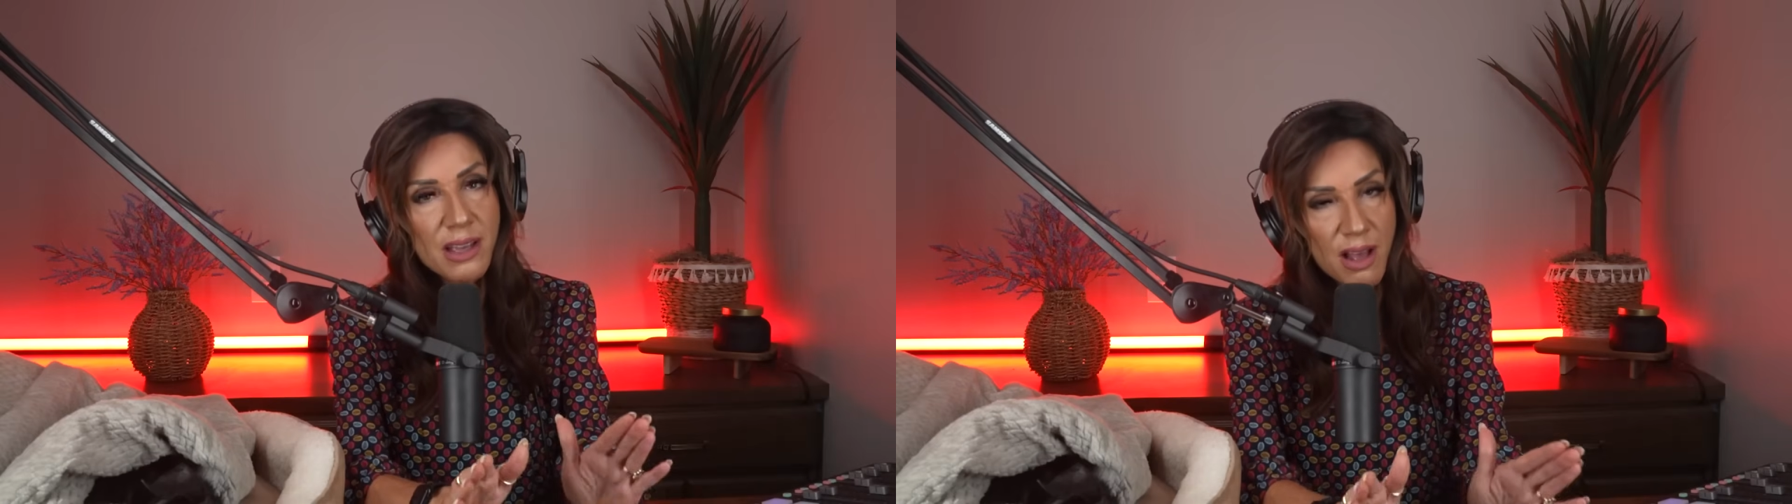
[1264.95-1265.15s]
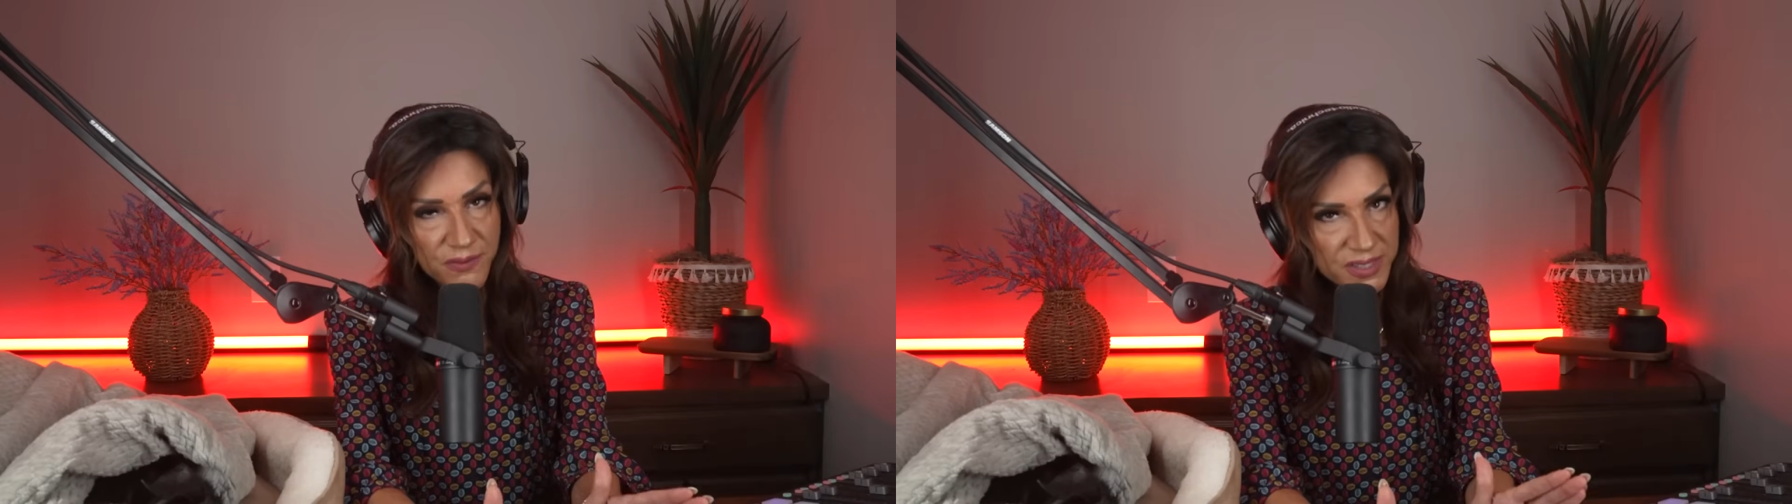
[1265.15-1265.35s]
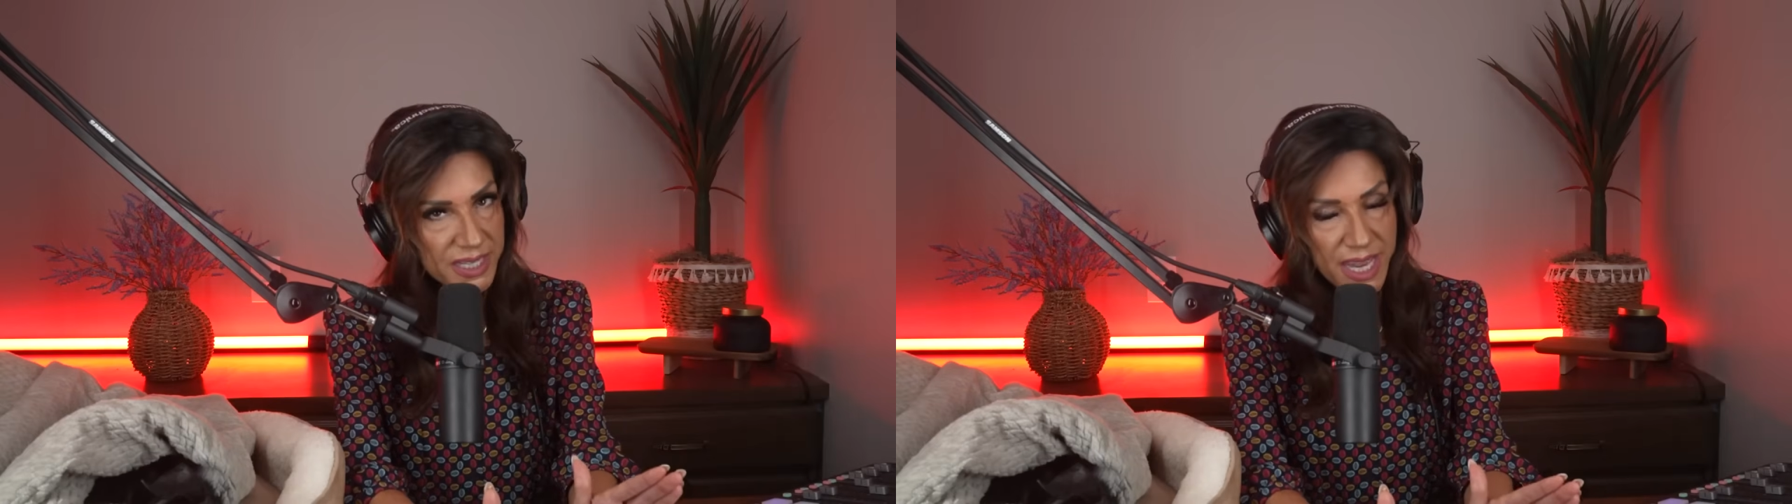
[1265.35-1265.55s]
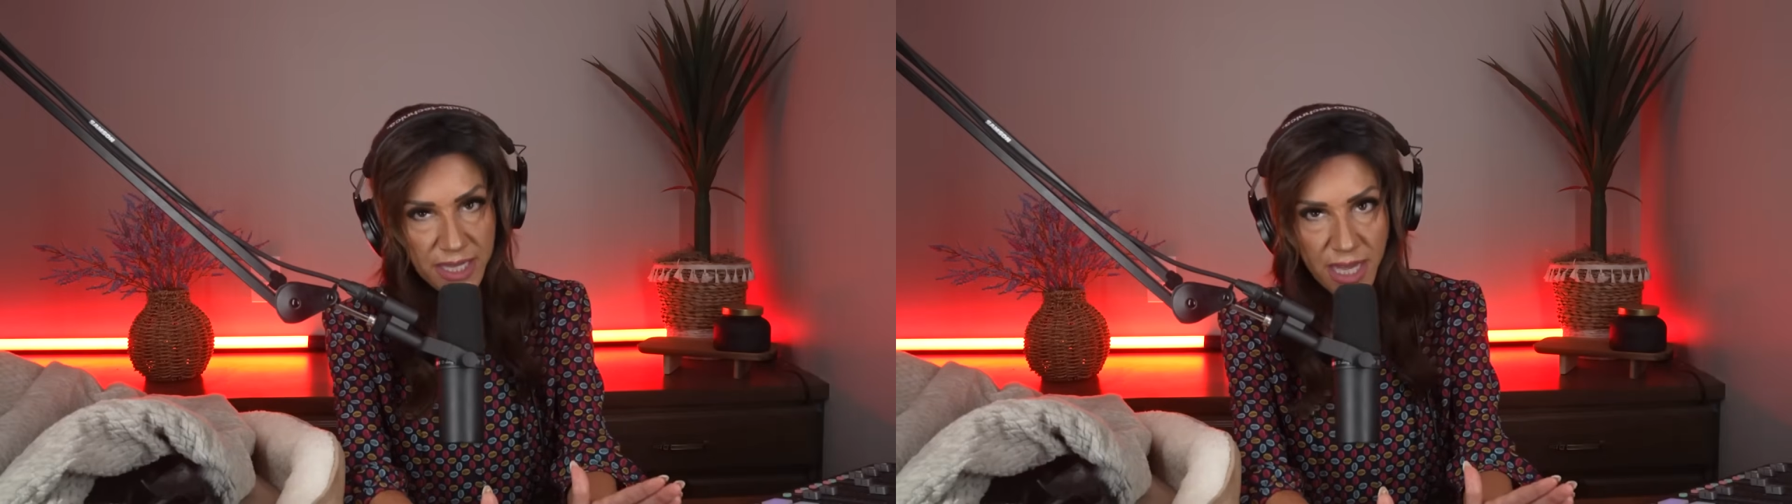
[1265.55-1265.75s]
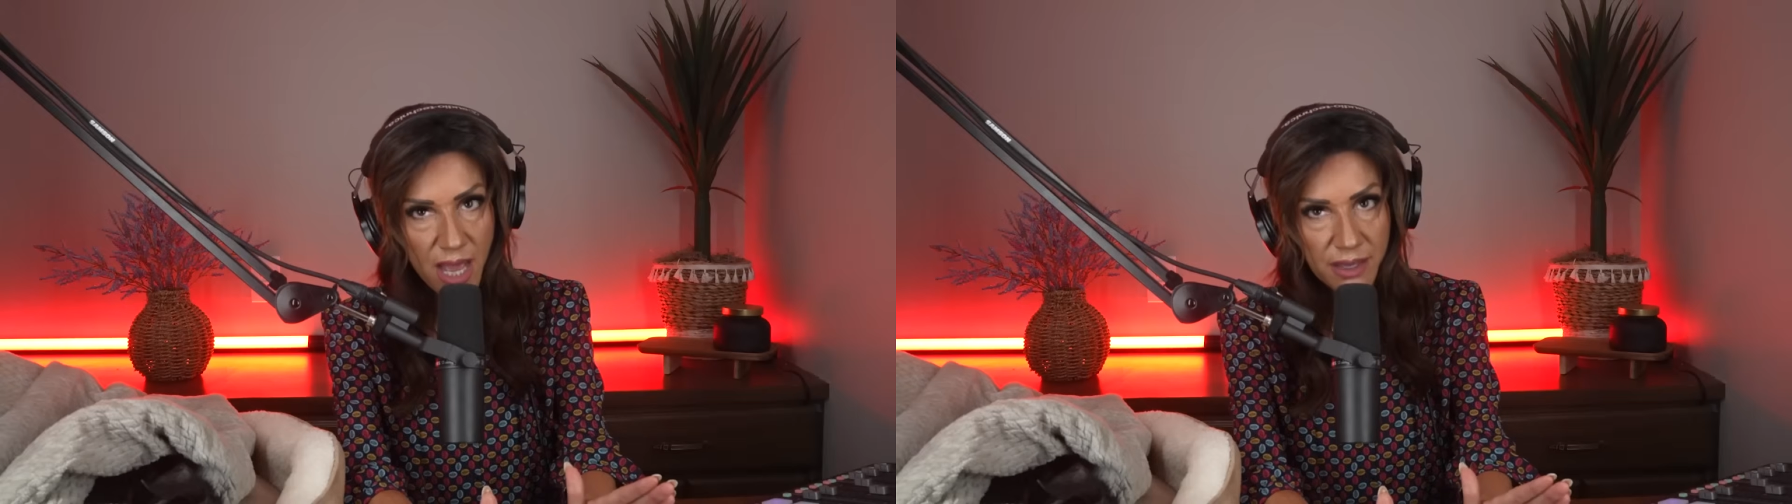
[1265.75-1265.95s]
confiscated
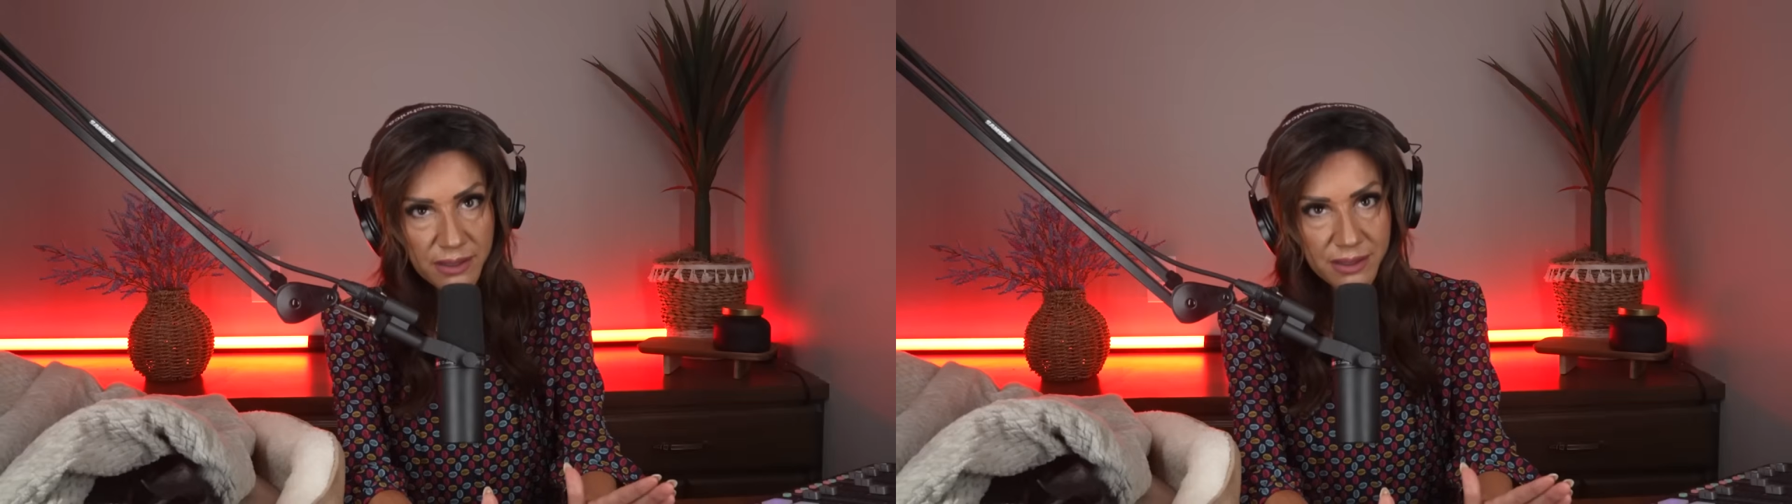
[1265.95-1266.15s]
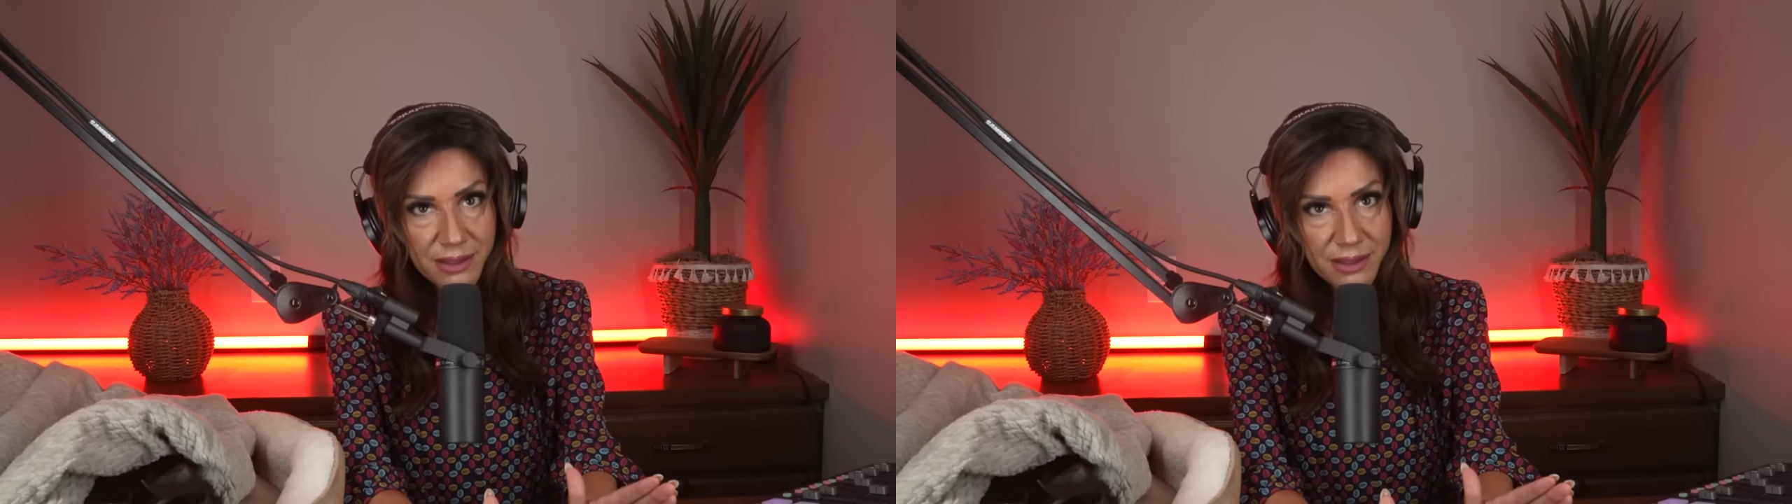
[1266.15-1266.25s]
the gun.